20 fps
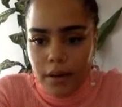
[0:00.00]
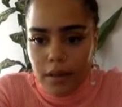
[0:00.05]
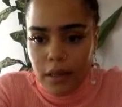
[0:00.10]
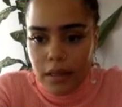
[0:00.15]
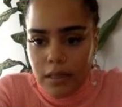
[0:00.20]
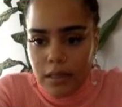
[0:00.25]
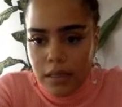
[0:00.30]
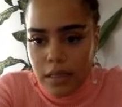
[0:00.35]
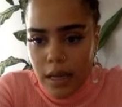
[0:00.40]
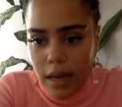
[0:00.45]

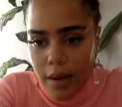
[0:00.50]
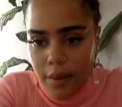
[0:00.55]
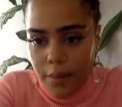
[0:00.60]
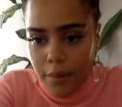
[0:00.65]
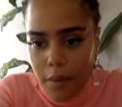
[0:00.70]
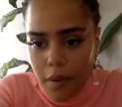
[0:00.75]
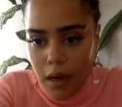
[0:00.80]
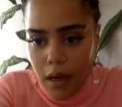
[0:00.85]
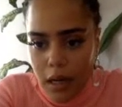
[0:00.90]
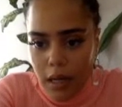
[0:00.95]
let's say I
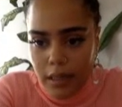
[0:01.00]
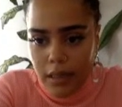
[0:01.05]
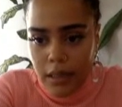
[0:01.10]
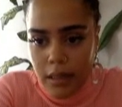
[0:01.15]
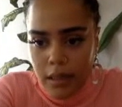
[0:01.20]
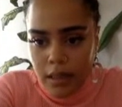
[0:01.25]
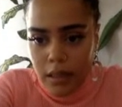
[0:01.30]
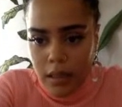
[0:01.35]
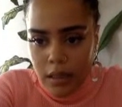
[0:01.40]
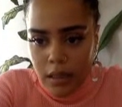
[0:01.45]
want
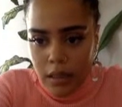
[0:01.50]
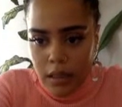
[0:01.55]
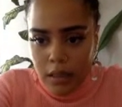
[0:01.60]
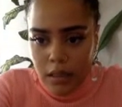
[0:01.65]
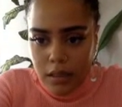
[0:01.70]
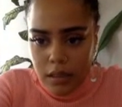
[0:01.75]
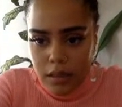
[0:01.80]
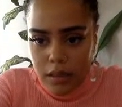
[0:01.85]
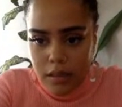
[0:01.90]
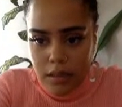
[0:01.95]

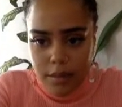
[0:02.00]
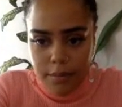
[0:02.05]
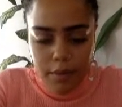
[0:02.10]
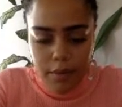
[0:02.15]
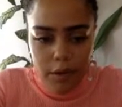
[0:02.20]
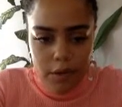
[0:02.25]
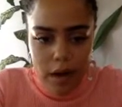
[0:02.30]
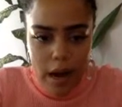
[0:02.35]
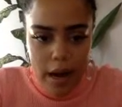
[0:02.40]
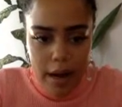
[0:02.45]
some
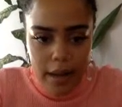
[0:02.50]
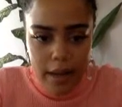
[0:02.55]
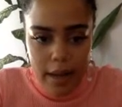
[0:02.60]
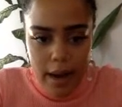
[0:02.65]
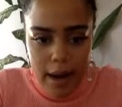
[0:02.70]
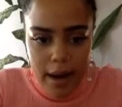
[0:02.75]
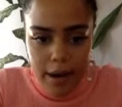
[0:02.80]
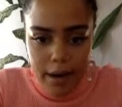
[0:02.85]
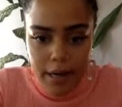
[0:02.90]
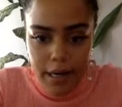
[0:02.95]
Mariah
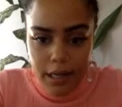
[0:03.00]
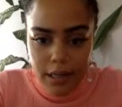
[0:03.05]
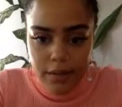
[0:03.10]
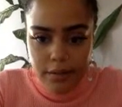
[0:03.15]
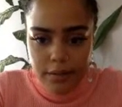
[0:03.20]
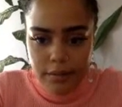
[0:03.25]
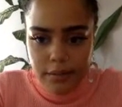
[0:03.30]
Carey.